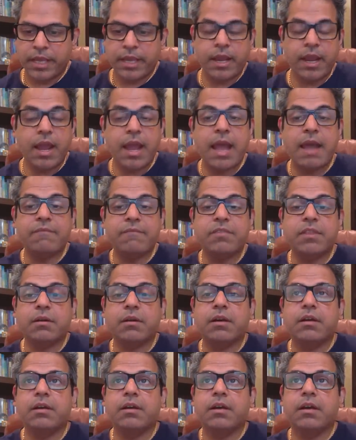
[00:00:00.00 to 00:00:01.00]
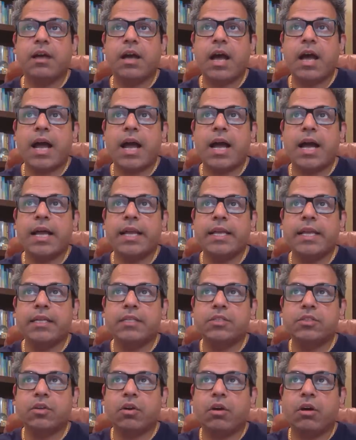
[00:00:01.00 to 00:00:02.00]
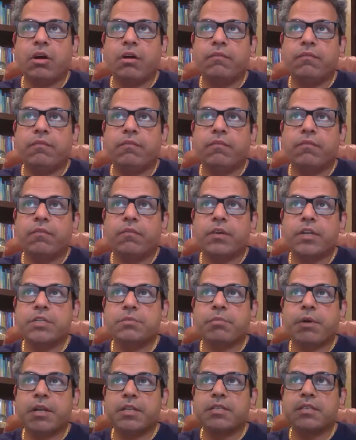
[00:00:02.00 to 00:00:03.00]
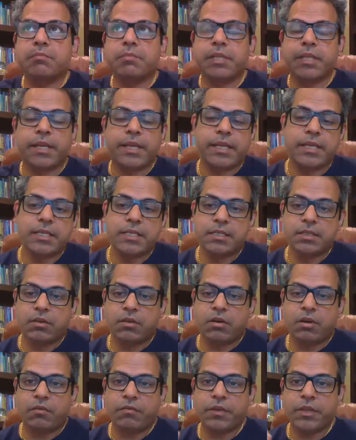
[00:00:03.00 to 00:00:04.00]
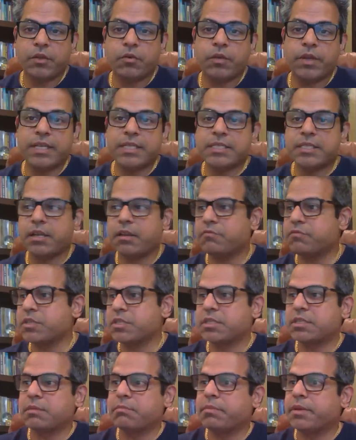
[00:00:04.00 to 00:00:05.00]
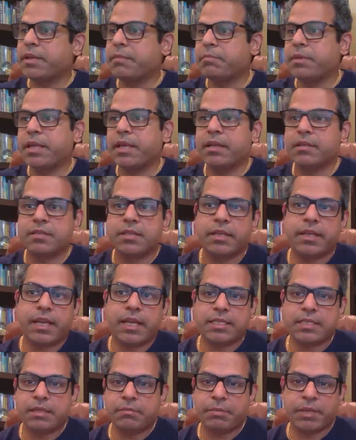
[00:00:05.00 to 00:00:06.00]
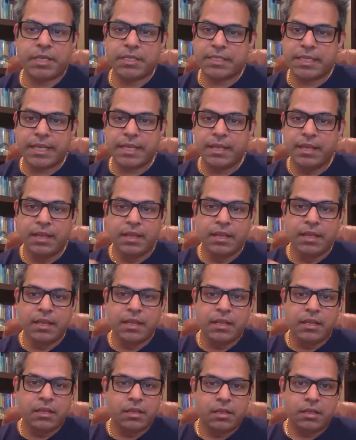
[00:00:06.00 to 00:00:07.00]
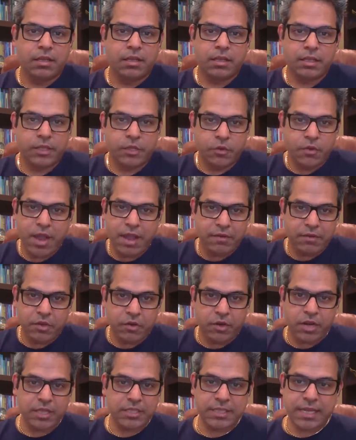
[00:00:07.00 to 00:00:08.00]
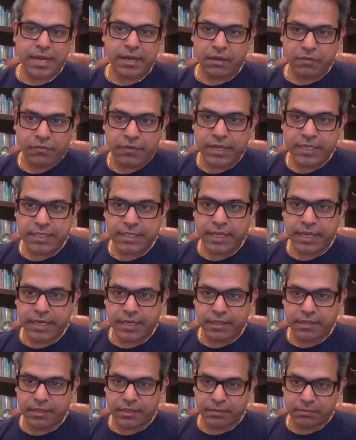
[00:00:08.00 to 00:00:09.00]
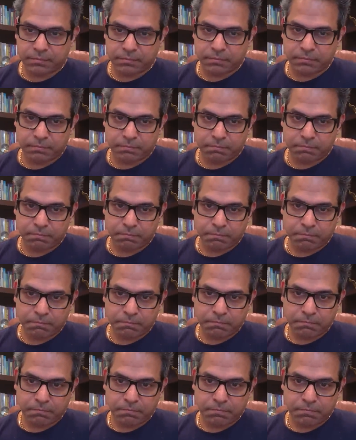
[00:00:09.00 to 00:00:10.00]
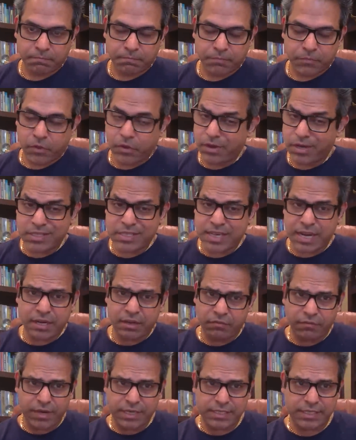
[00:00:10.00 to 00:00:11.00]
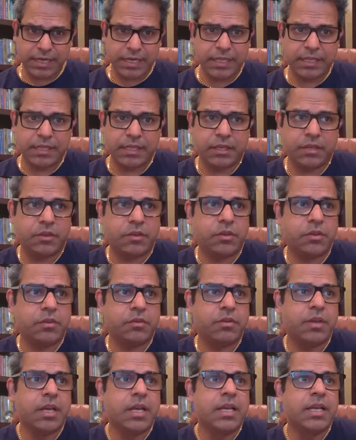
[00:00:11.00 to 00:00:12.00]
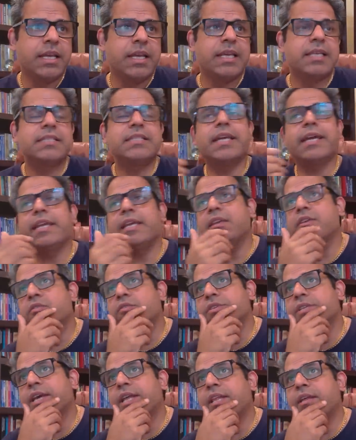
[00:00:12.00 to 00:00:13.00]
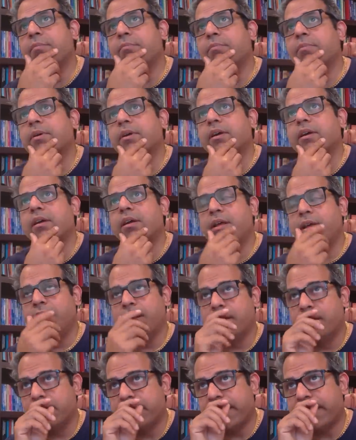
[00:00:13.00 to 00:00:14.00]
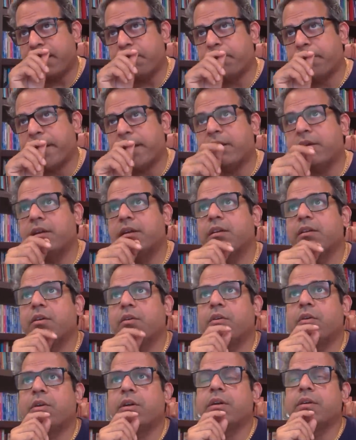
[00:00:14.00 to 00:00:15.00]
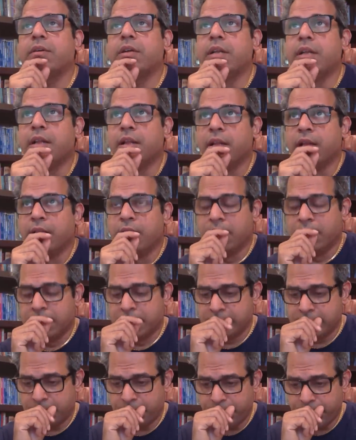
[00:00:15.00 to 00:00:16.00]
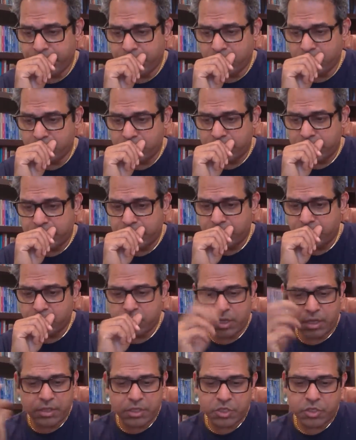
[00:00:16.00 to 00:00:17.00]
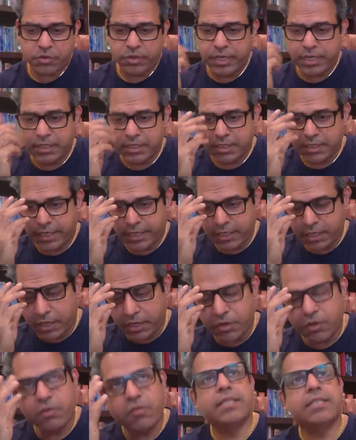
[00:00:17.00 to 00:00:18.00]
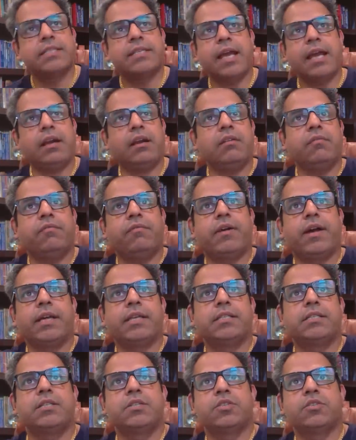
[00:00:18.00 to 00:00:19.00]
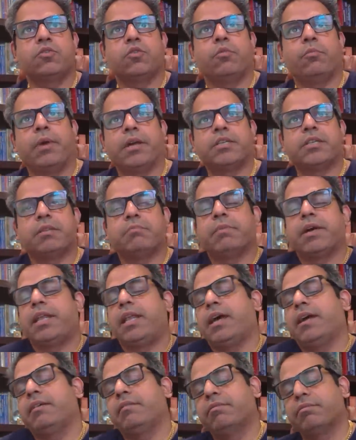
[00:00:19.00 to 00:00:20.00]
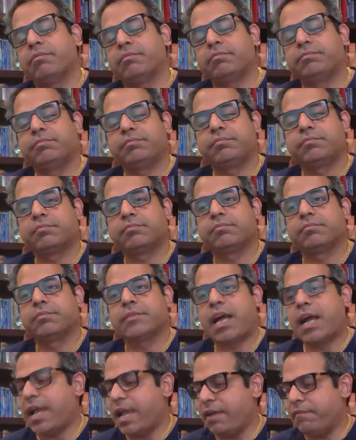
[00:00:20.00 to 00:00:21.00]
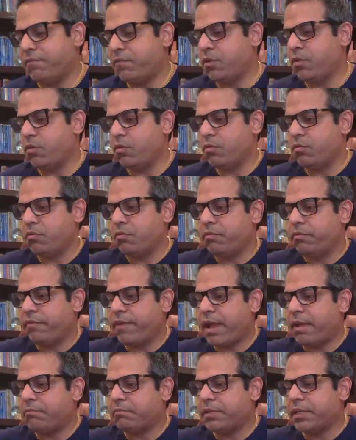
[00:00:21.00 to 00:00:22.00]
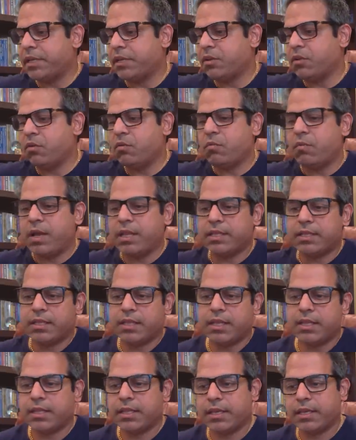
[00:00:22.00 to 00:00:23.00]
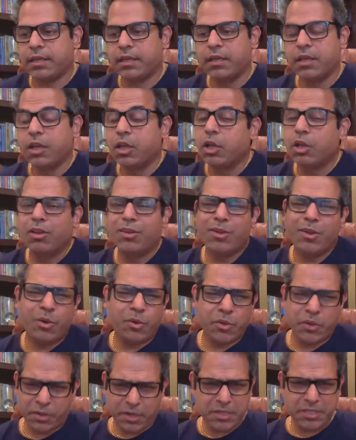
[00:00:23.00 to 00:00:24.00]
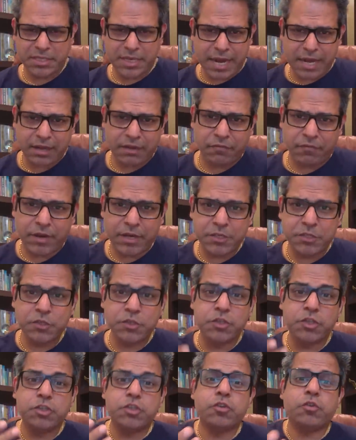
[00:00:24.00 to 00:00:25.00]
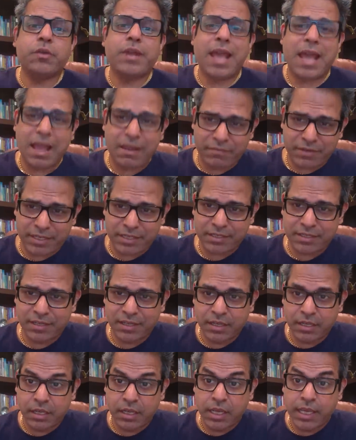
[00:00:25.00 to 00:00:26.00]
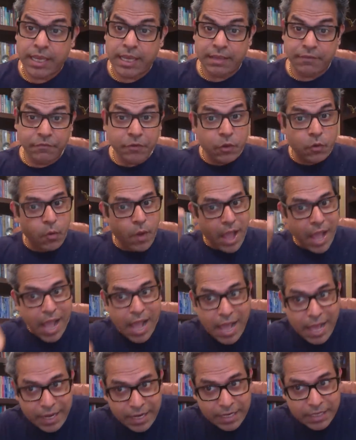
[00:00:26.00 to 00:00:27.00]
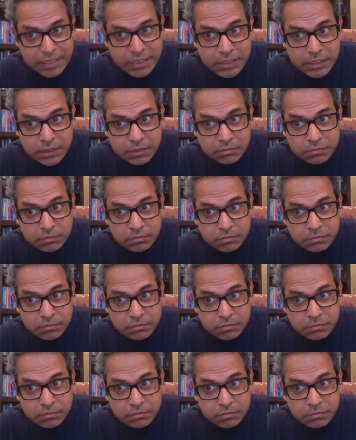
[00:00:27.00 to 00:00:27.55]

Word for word: they have the highest of responsibilities of a yogi instead of just somebody being a sannyasi because then you have you're not sacrificing anything you're not sacrificing anything. You, you it's like you tell a like a beggar or somebody who who's on the street saying that you know I sacrificed so much in my life. I have no family, no wealth, nothing. No, you didn't sacrifice. You just don't have it. If you had it,